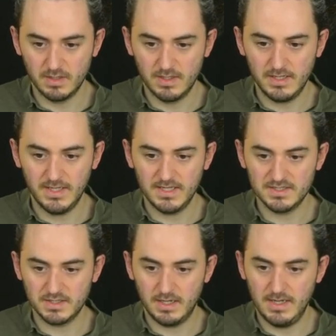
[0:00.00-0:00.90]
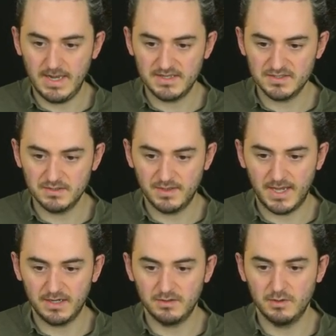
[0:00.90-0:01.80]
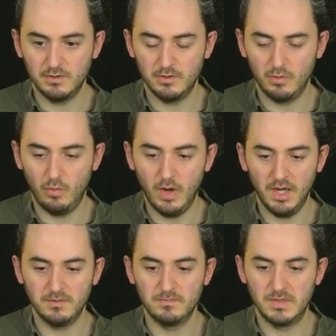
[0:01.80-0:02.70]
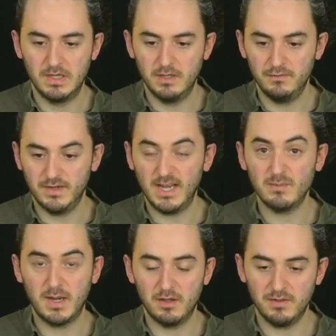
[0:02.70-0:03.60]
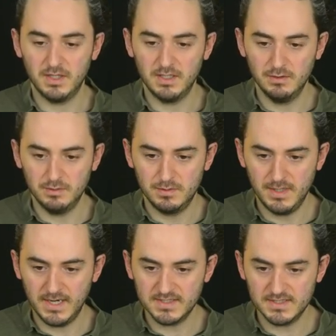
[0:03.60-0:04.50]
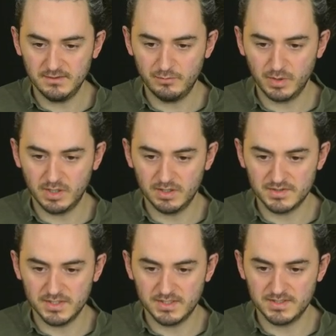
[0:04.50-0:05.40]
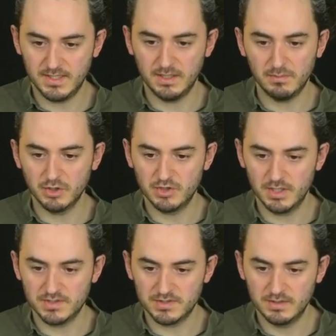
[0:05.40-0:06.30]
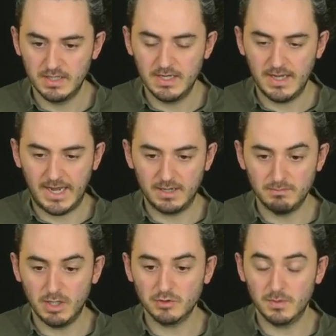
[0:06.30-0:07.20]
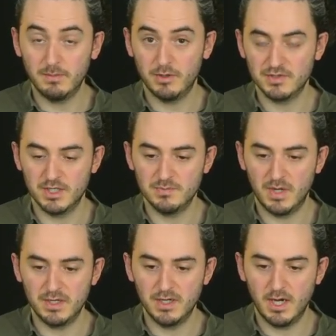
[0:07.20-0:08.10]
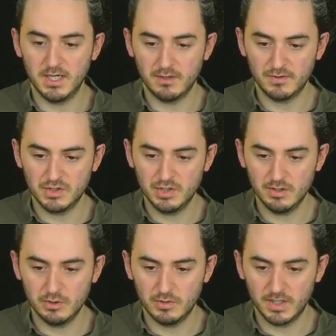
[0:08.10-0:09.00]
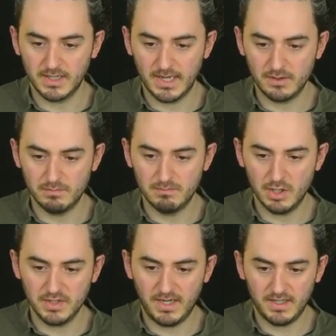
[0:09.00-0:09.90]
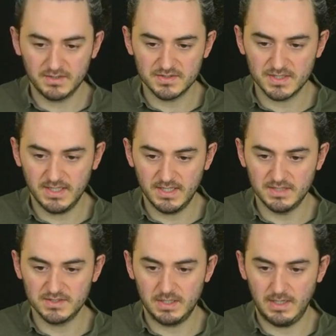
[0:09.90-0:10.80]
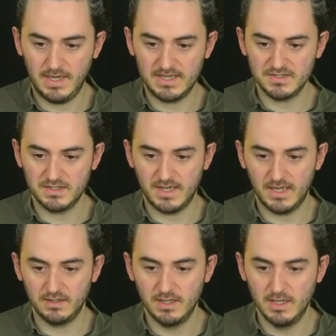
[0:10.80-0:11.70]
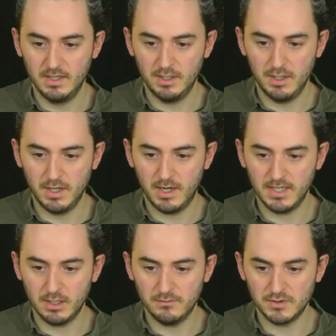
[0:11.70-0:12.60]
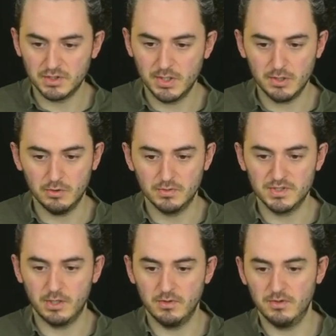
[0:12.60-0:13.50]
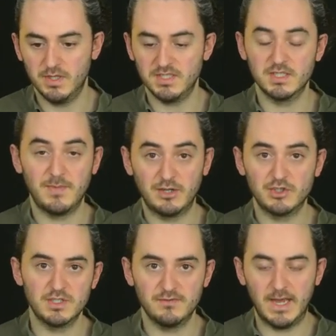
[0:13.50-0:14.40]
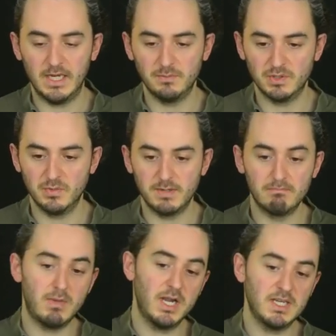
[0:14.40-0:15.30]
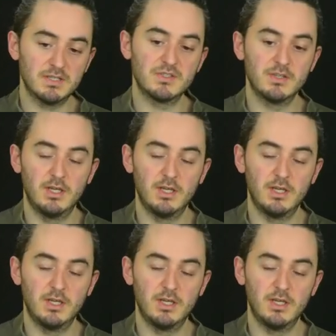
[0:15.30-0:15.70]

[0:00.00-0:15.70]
is less than 1. Forget about the negative because it's in a modulus, and multiply both sides by 9/2, and I get the mod x is less than 9/2. So this expansion is valid between minus